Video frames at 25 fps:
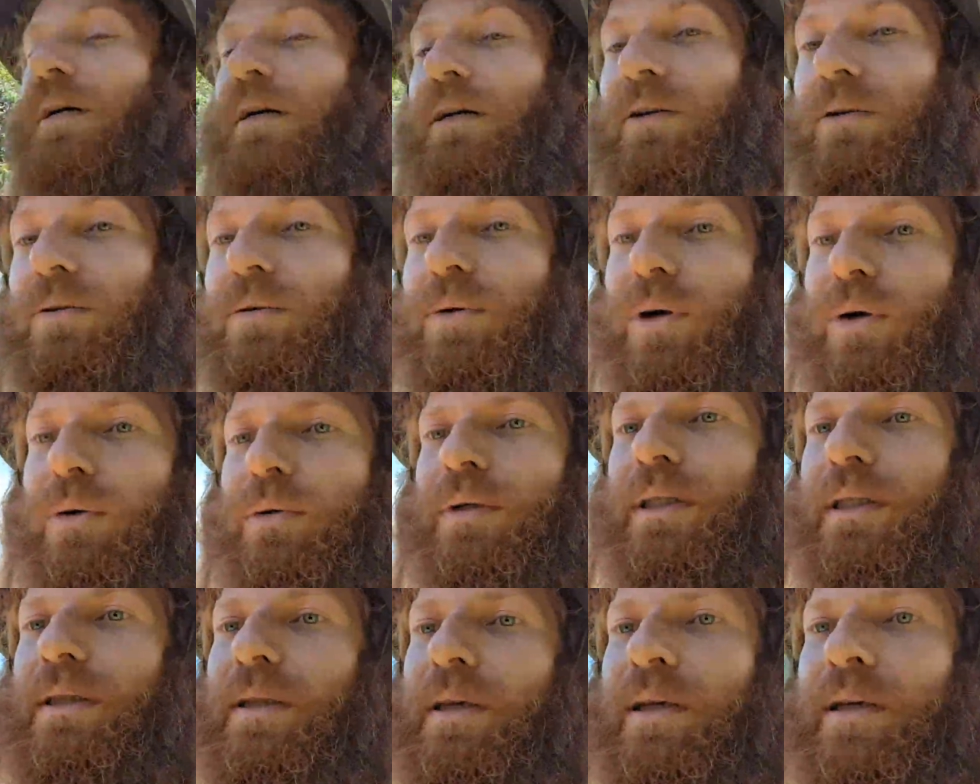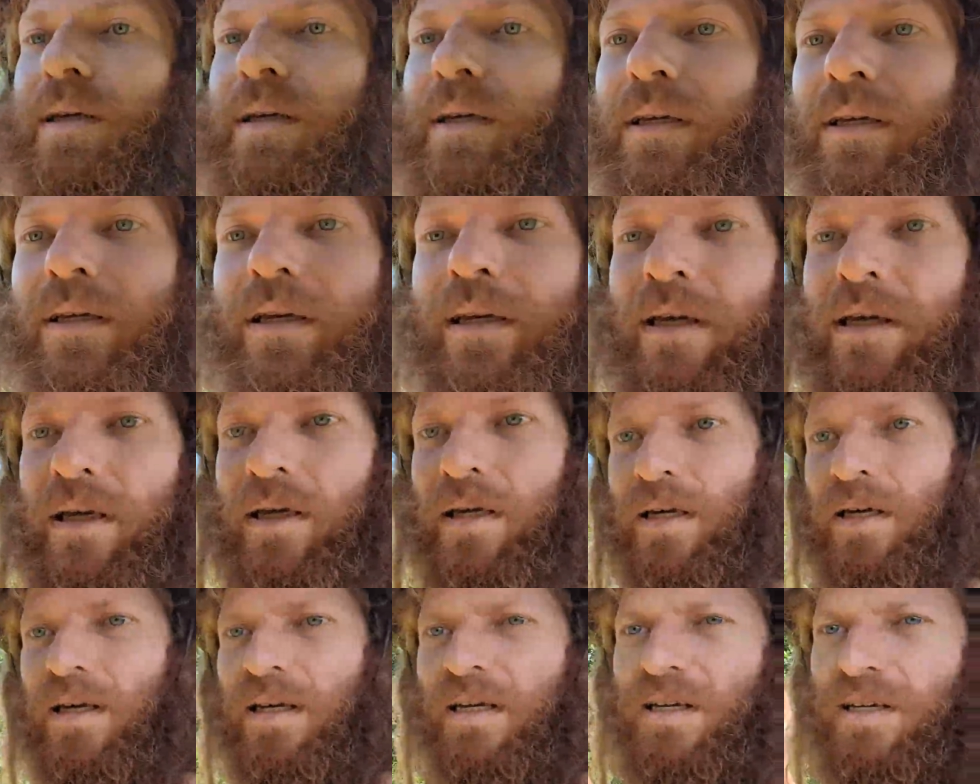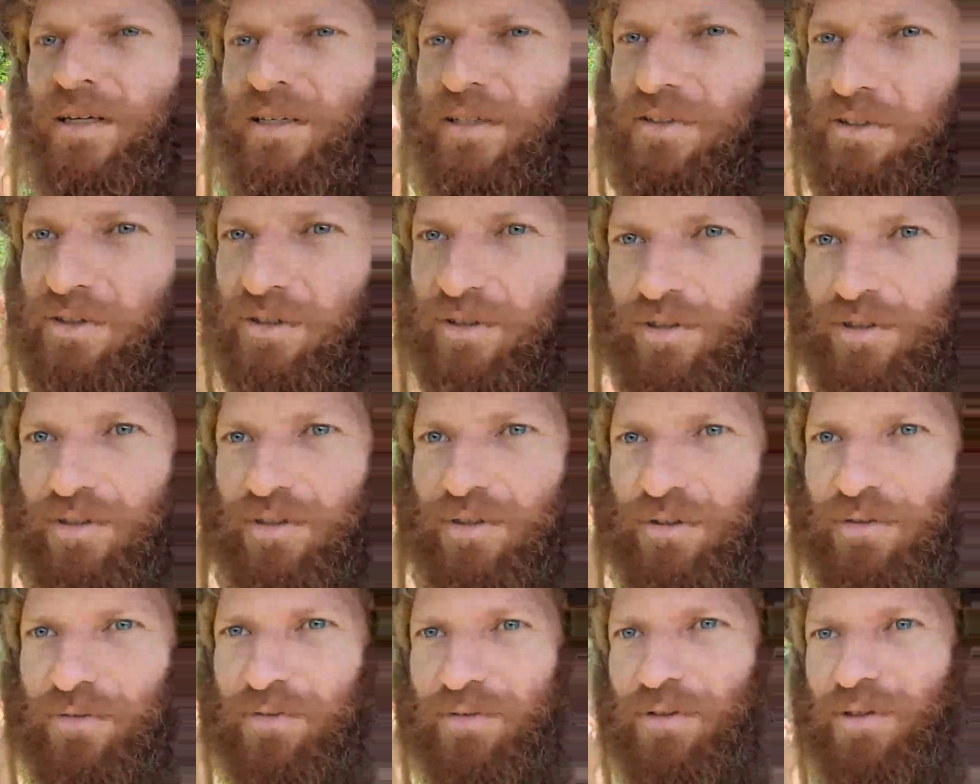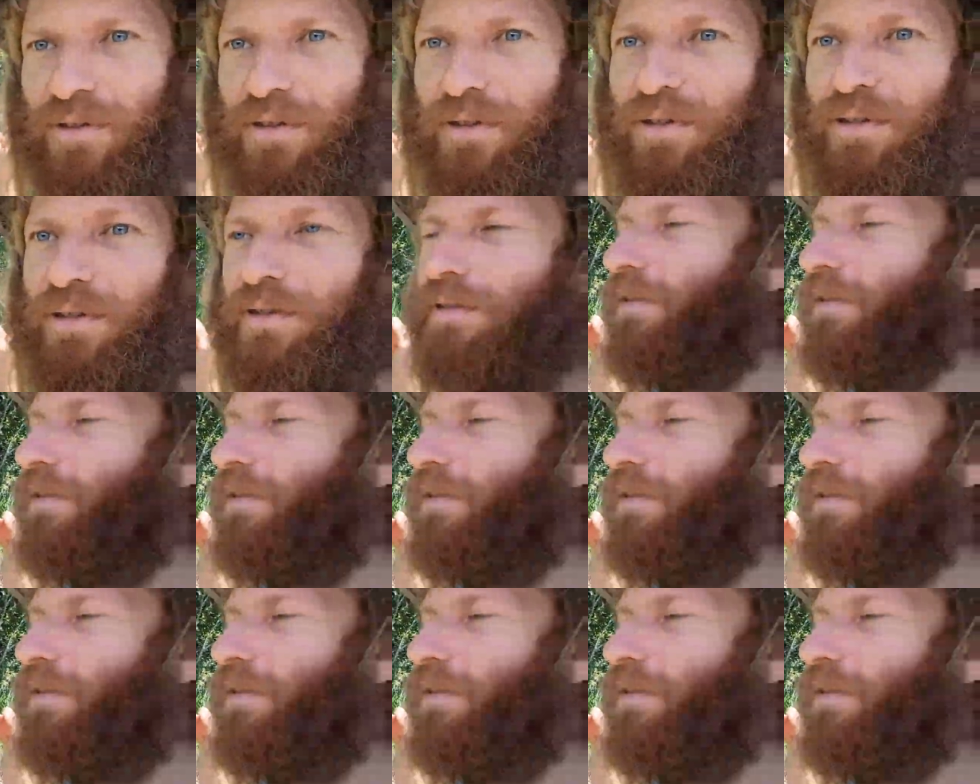are growing. Just over